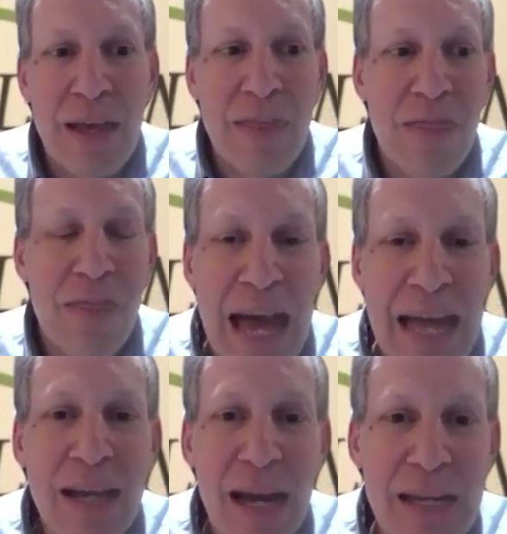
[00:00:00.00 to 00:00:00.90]

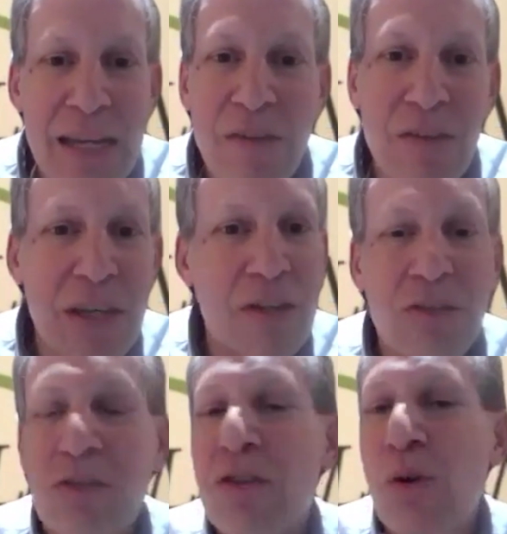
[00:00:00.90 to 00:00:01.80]
That kind of giving
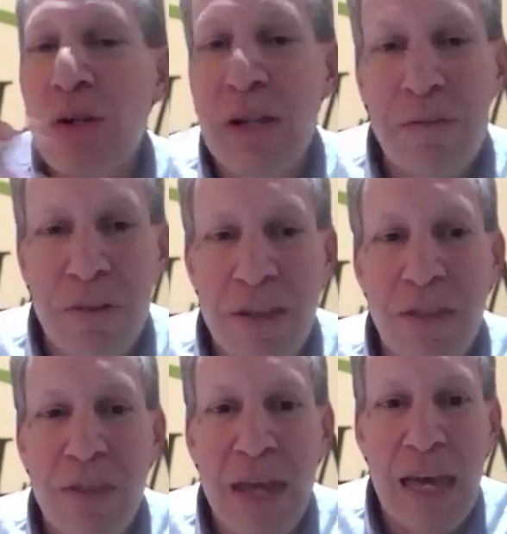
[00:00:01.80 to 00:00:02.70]
is so
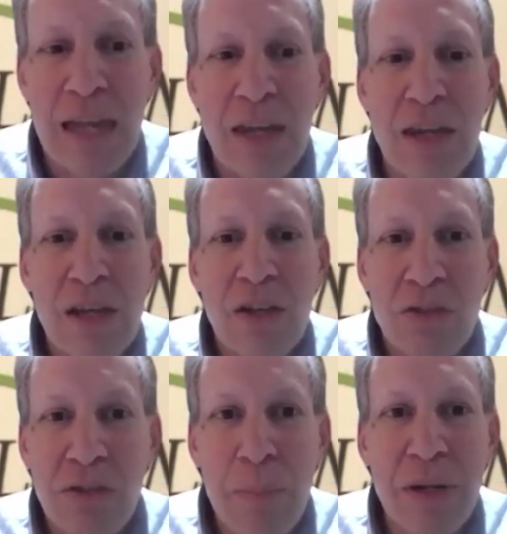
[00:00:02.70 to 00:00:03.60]
different than
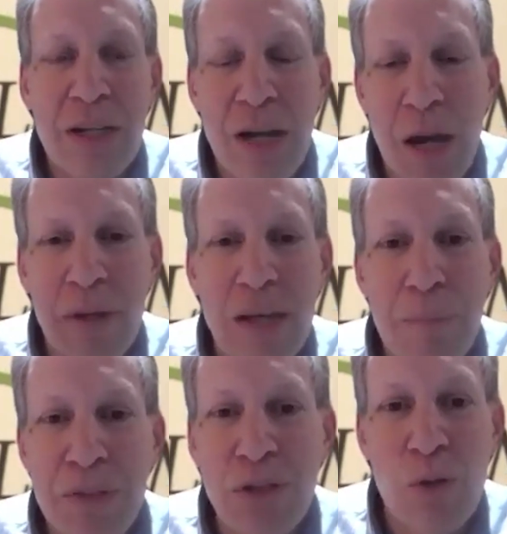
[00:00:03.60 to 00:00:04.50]
somebody coming
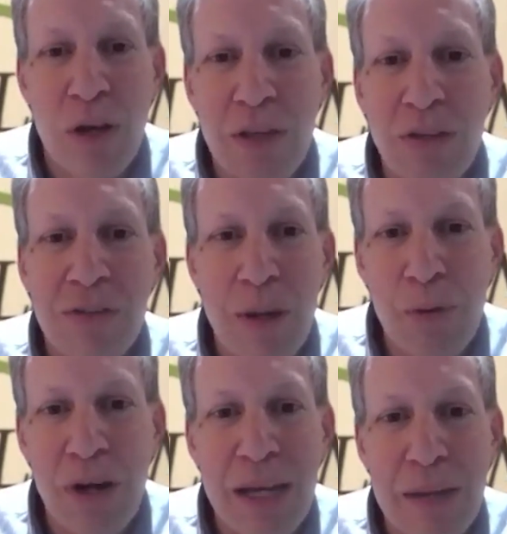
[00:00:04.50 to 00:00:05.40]
up to you on the
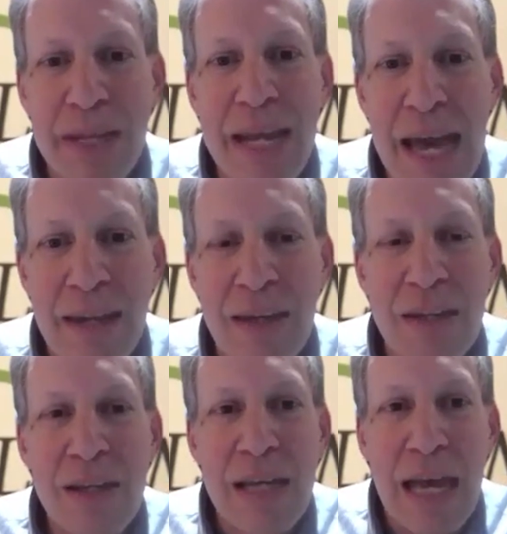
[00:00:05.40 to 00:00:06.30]
subway in Manhattan